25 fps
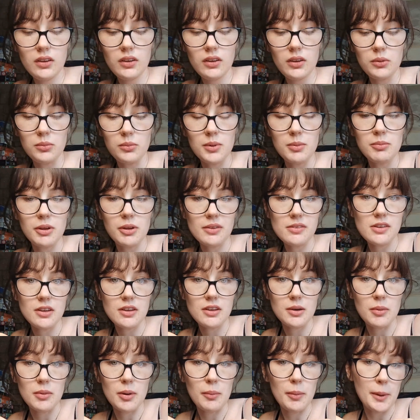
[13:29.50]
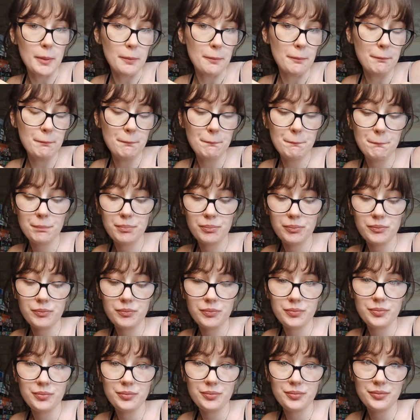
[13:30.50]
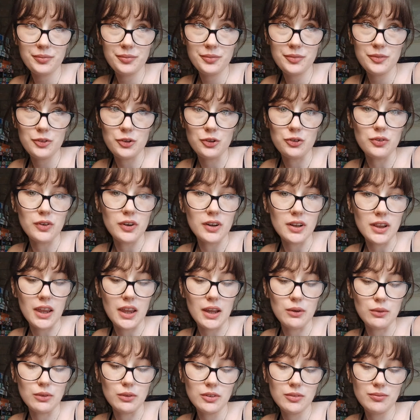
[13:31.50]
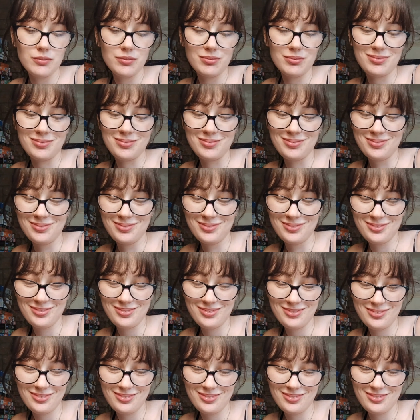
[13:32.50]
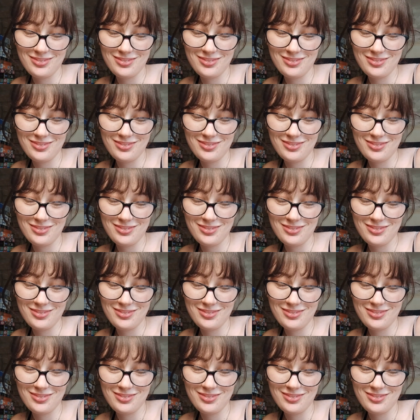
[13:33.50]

You won't be able to hear my mom. She's very loud. Okay.